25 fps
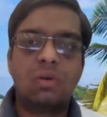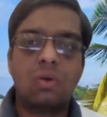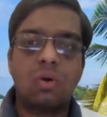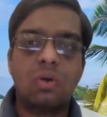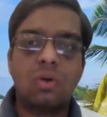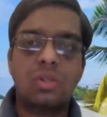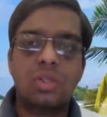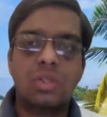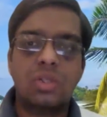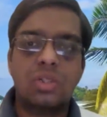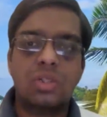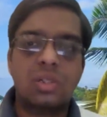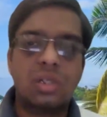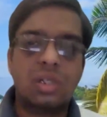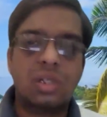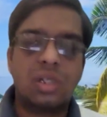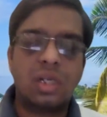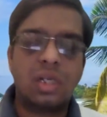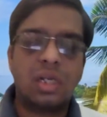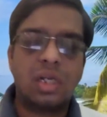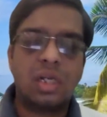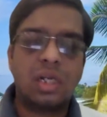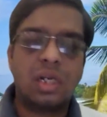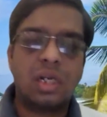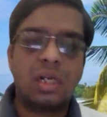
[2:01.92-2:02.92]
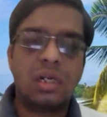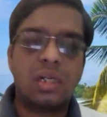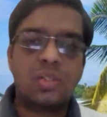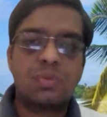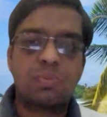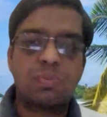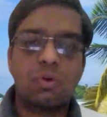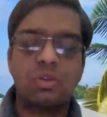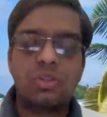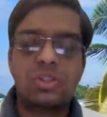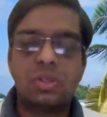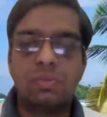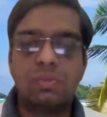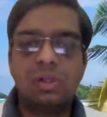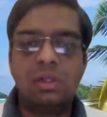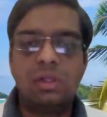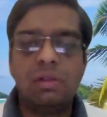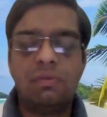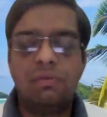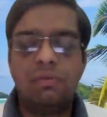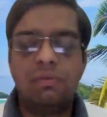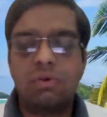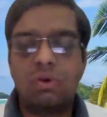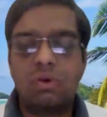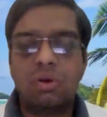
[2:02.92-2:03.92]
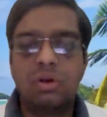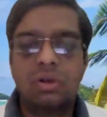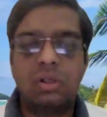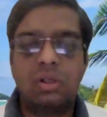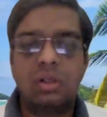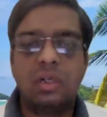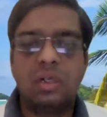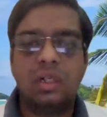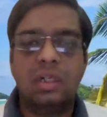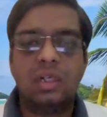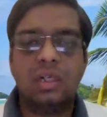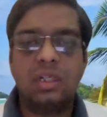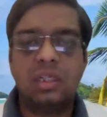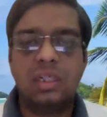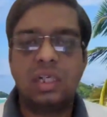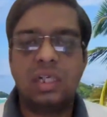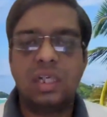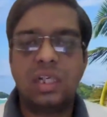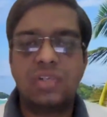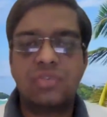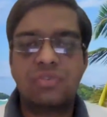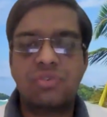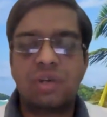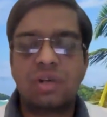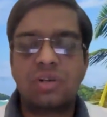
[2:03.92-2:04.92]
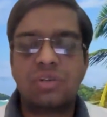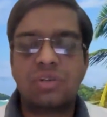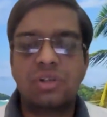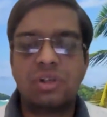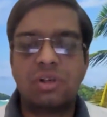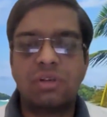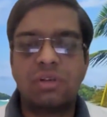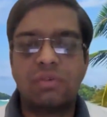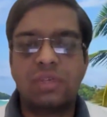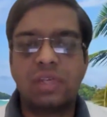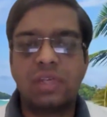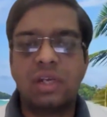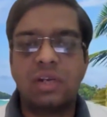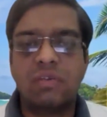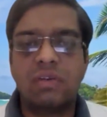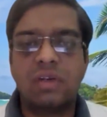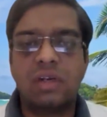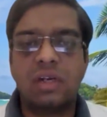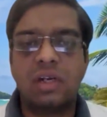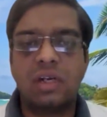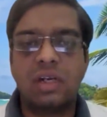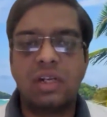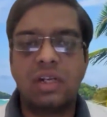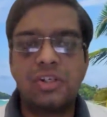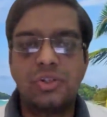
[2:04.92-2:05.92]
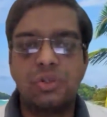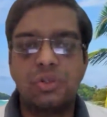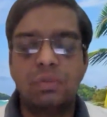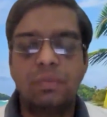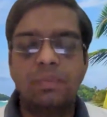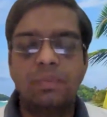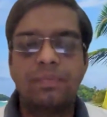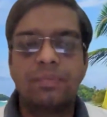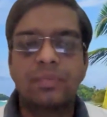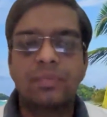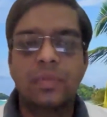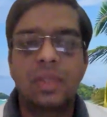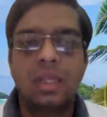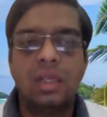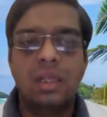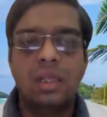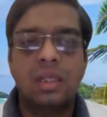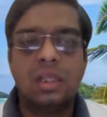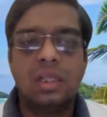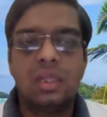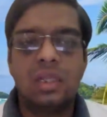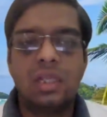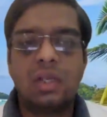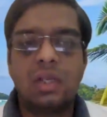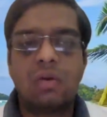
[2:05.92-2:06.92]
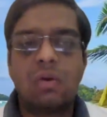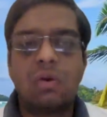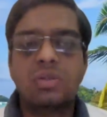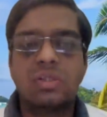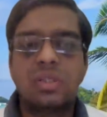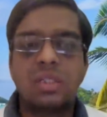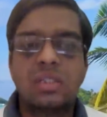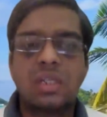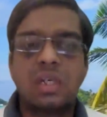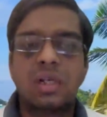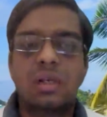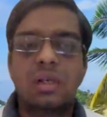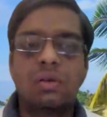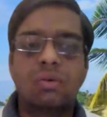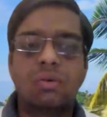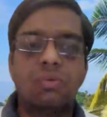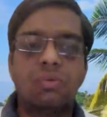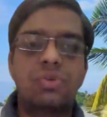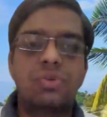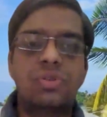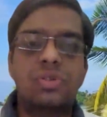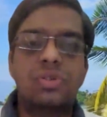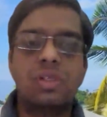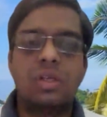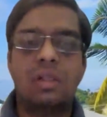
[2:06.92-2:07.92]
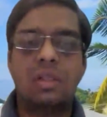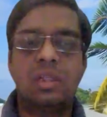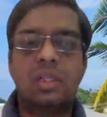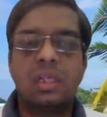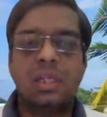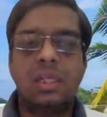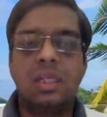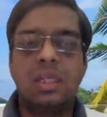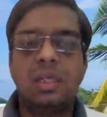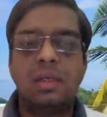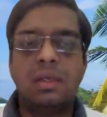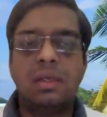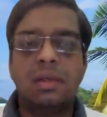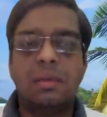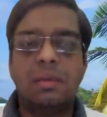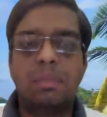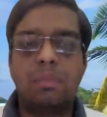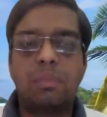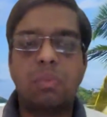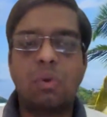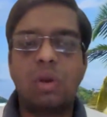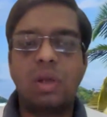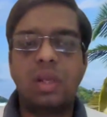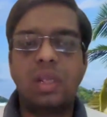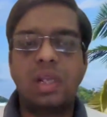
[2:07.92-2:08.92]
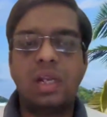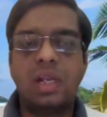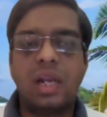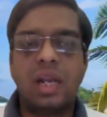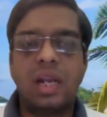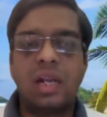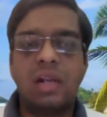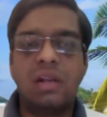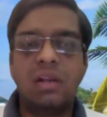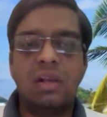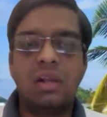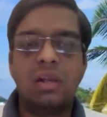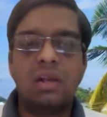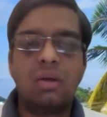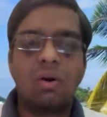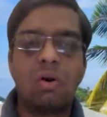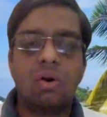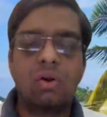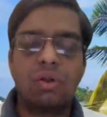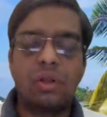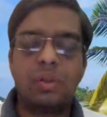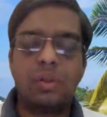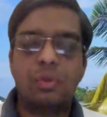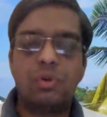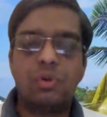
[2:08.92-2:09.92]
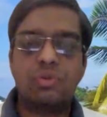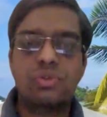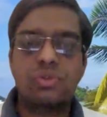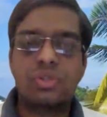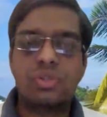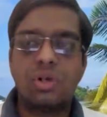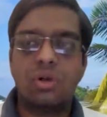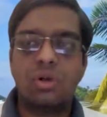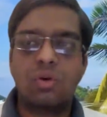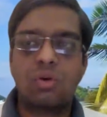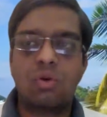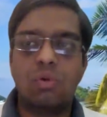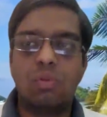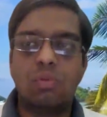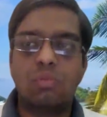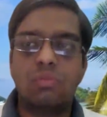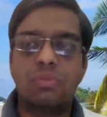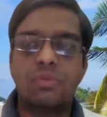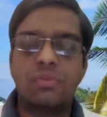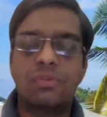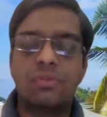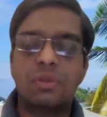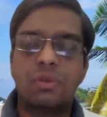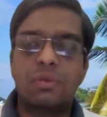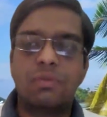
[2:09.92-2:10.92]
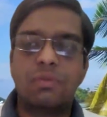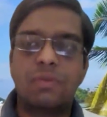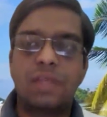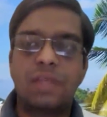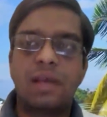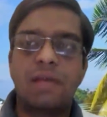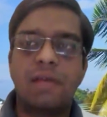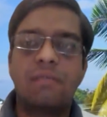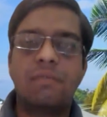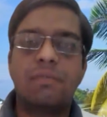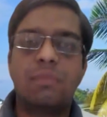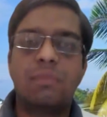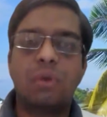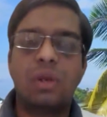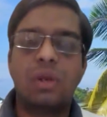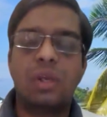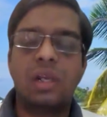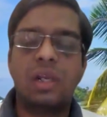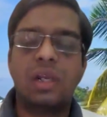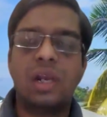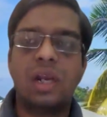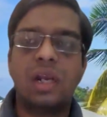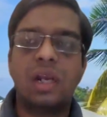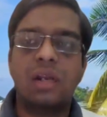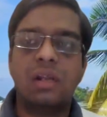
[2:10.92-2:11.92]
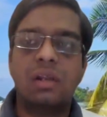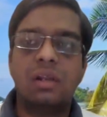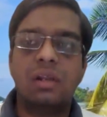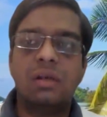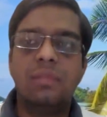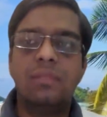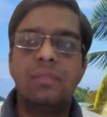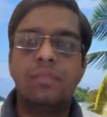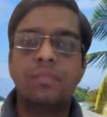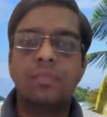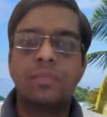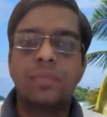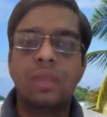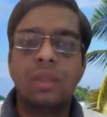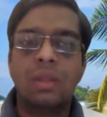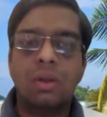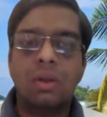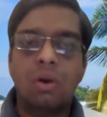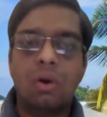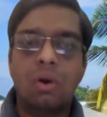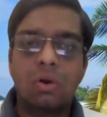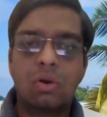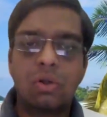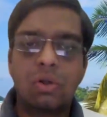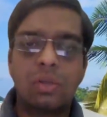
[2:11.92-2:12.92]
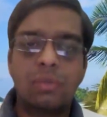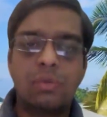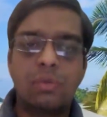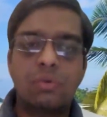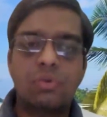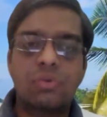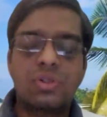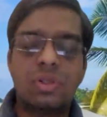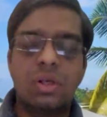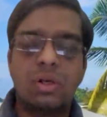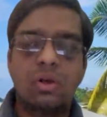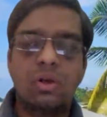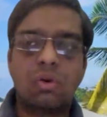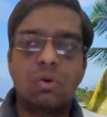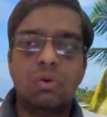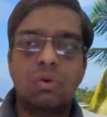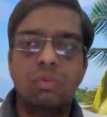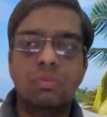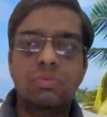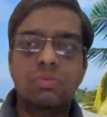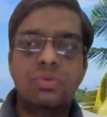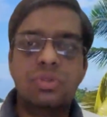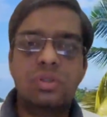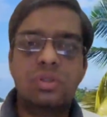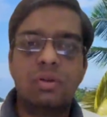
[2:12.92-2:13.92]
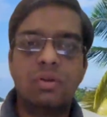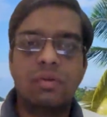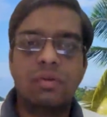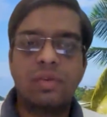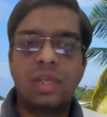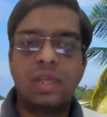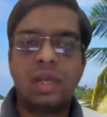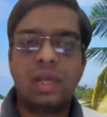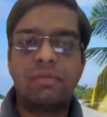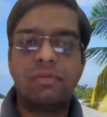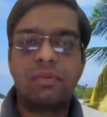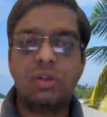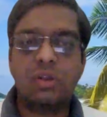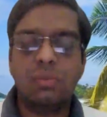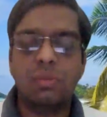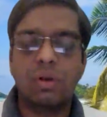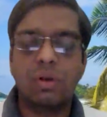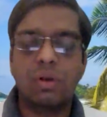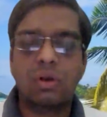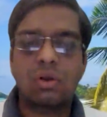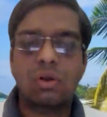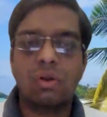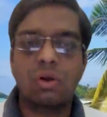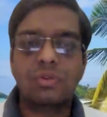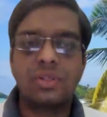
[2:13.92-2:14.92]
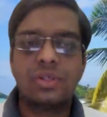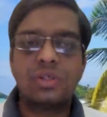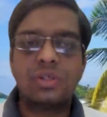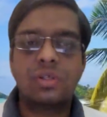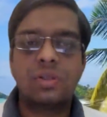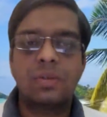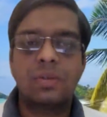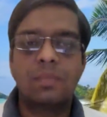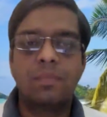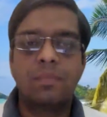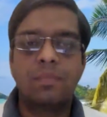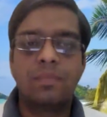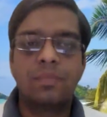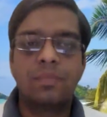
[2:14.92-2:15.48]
causes that are responsible for the destruction of the adrenal tissue? The causes includes the polyglandular autoimmune syndrome. So we have polyglandular autoimmune syndromes. We have tuberculosis.